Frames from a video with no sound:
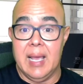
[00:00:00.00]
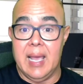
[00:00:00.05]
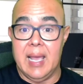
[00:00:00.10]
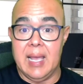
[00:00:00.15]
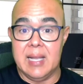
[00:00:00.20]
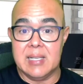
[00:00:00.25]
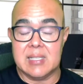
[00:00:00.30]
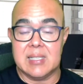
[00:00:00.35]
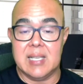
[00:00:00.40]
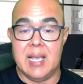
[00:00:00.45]

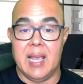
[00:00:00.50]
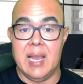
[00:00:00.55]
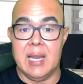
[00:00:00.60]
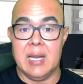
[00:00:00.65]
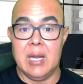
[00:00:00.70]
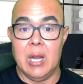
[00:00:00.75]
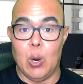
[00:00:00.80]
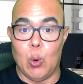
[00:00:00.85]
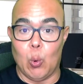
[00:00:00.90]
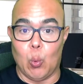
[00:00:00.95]
It's
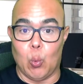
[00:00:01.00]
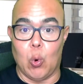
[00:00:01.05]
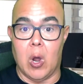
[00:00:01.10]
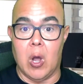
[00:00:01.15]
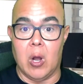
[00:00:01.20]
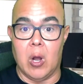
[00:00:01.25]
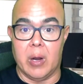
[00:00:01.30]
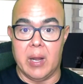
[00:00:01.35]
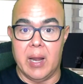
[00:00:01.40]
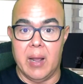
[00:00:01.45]
saying
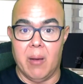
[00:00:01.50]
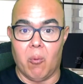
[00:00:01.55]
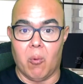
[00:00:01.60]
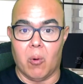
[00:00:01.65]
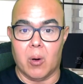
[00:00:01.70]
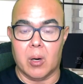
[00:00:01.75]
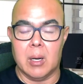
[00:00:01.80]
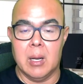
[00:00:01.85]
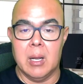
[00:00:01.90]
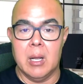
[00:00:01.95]
wrong
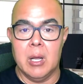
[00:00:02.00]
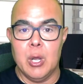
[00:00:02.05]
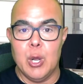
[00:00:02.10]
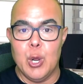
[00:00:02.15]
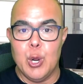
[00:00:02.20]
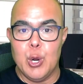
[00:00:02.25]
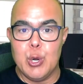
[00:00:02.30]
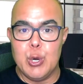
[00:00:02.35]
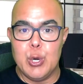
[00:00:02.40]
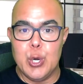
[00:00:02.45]
network.
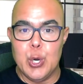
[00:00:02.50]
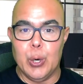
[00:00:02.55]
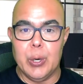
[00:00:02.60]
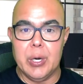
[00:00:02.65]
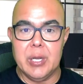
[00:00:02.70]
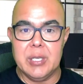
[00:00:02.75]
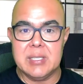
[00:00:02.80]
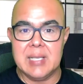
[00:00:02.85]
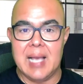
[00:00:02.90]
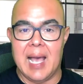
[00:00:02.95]

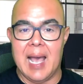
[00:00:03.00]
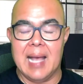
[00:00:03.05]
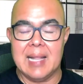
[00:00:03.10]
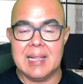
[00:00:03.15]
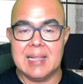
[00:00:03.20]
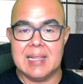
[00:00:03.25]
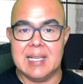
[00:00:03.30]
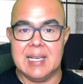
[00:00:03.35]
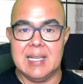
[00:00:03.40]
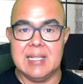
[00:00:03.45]
Notice
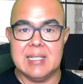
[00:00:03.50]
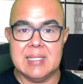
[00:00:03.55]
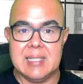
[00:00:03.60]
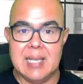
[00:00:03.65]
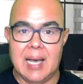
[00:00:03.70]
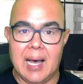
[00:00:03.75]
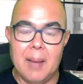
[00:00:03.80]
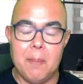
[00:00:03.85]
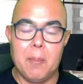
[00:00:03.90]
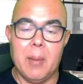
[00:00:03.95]
at the
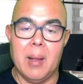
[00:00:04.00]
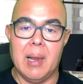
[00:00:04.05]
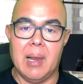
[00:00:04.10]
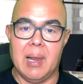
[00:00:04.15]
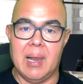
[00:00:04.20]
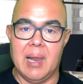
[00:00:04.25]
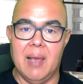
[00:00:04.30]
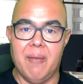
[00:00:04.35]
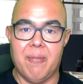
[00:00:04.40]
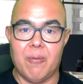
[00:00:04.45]
top
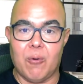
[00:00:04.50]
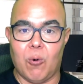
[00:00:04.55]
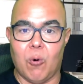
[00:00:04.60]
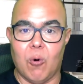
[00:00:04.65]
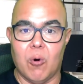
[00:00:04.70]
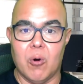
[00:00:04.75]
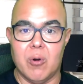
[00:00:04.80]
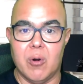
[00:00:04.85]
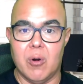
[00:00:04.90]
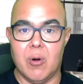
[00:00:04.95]
left
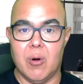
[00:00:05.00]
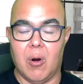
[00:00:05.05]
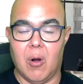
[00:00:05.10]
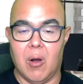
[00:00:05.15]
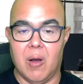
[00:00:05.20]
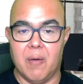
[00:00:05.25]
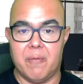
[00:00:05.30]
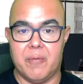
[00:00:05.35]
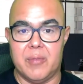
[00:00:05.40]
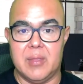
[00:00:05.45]
corner
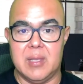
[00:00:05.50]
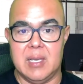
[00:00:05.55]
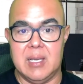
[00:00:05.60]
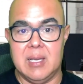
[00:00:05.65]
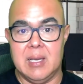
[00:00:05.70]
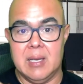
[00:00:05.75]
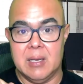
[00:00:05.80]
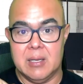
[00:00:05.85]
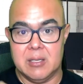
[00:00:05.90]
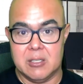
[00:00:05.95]
of the
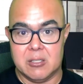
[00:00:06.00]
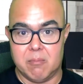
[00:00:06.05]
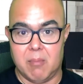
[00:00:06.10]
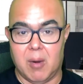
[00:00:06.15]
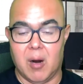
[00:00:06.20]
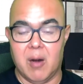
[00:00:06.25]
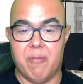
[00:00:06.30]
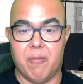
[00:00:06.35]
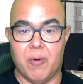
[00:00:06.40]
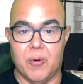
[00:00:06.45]

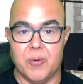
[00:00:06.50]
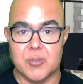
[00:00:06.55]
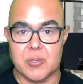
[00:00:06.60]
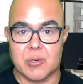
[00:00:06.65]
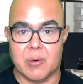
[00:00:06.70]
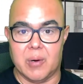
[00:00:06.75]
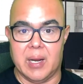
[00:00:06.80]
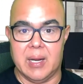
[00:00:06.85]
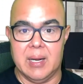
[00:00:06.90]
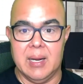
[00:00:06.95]
smartphone
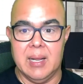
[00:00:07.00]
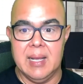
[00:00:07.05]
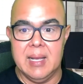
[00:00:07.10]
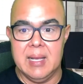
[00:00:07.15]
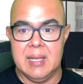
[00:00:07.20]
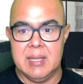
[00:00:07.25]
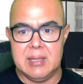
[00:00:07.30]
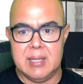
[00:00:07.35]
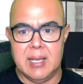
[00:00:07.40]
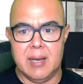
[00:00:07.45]
screen,
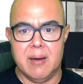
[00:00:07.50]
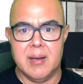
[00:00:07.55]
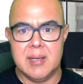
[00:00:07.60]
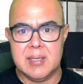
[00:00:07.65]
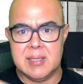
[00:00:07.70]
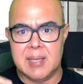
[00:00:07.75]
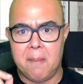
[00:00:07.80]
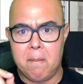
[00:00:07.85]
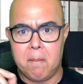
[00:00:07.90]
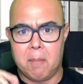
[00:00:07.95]
there
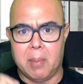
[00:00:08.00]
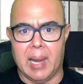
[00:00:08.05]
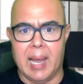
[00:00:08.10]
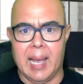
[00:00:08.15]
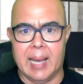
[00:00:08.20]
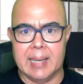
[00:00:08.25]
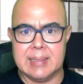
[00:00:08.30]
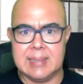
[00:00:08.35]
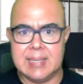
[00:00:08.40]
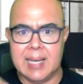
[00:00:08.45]
is a
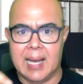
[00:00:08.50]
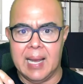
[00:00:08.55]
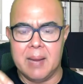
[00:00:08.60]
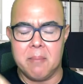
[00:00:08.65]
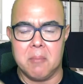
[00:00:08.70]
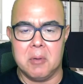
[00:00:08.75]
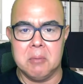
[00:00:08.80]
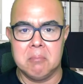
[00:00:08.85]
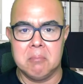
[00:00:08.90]
black diamond.